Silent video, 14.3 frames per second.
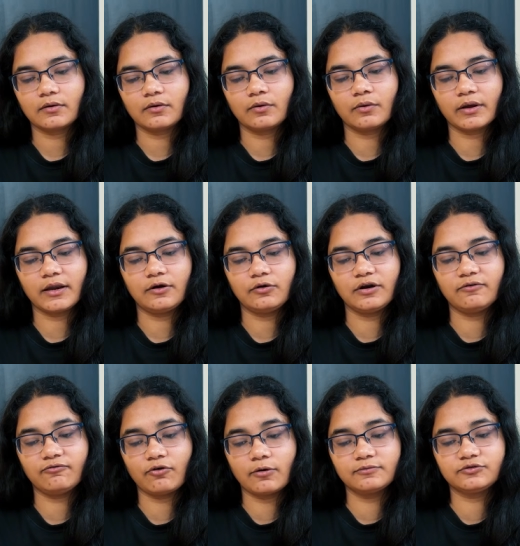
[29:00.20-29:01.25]
Okay, it
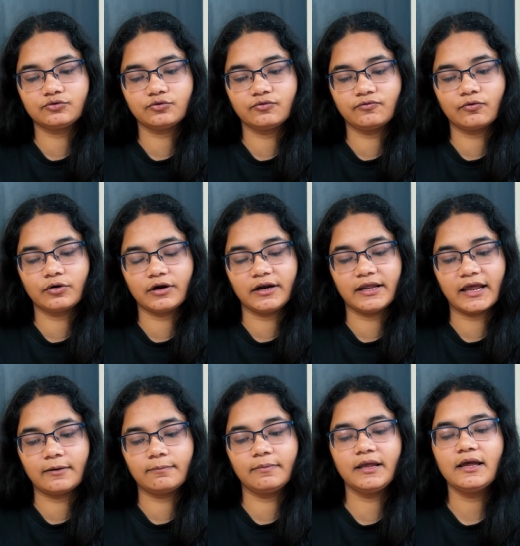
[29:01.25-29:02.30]
forms
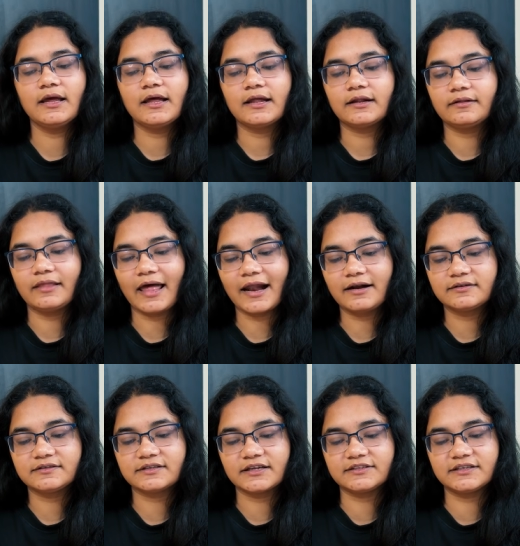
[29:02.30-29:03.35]
2,4-DNP. That
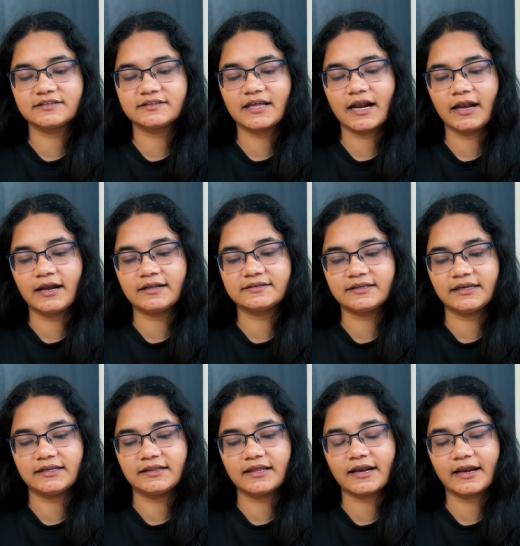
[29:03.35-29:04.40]
suggests that it is
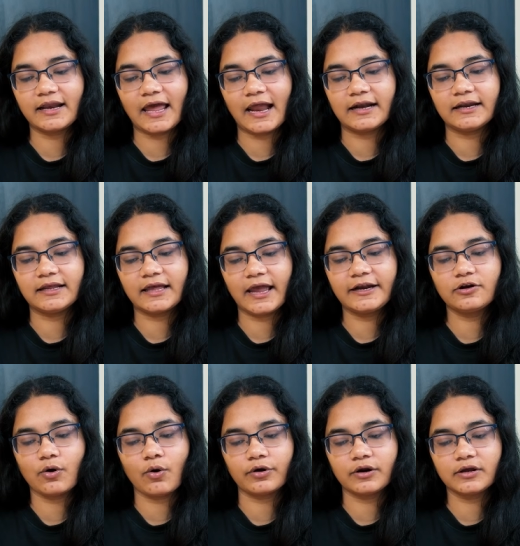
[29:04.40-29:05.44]
either an aldehyde
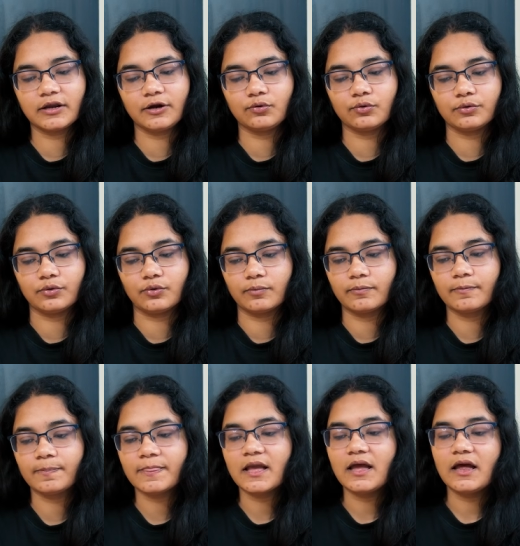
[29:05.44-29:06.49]
or a ketone group.
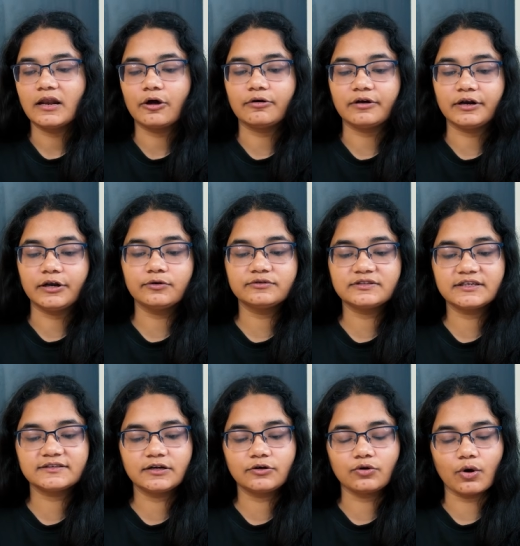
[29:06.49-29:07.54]
Now reduces
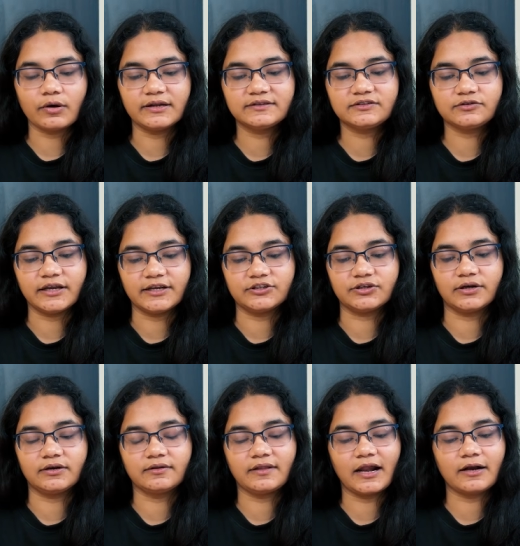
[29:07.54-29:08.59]
the Tollens reagent.
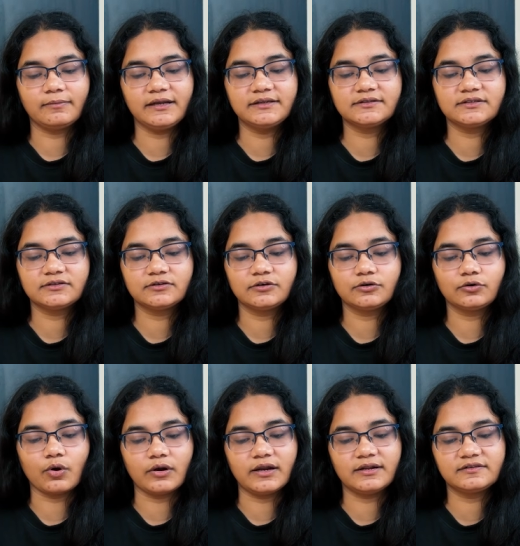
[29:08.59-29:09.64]
That means
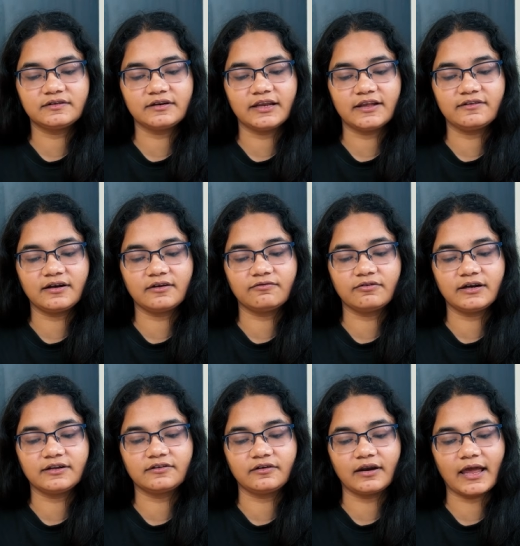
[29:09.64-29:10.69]
Tollens reagent, if it
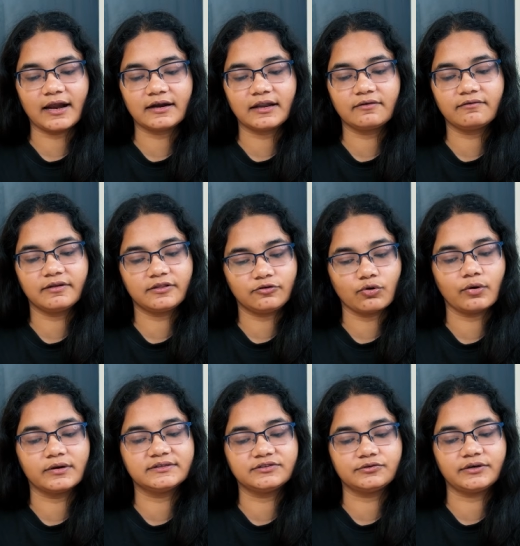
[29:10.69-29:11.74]
is reacting with
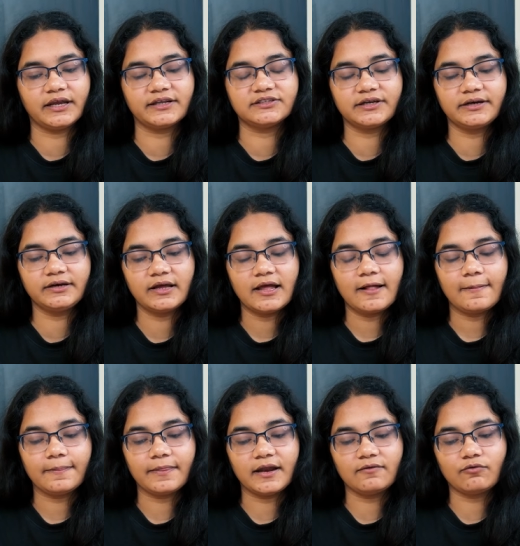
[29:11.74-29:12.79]
Tollens reagent,
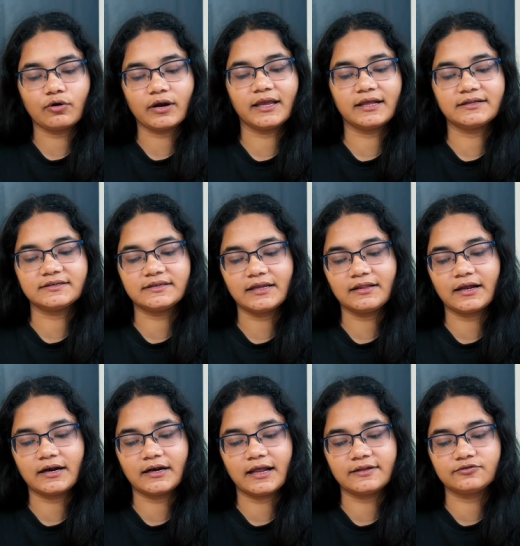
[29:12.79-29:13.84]
then what I can say that
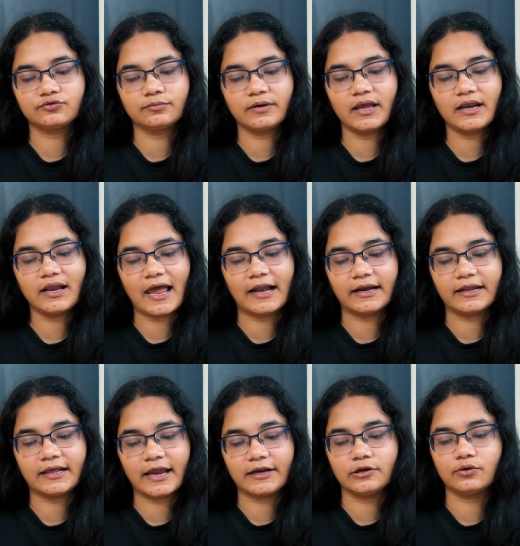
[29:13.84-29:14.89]
it has to be an
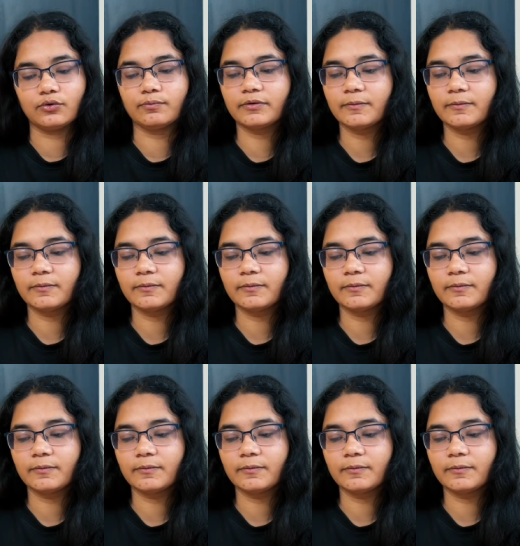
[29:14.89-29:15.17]
aldehyde group.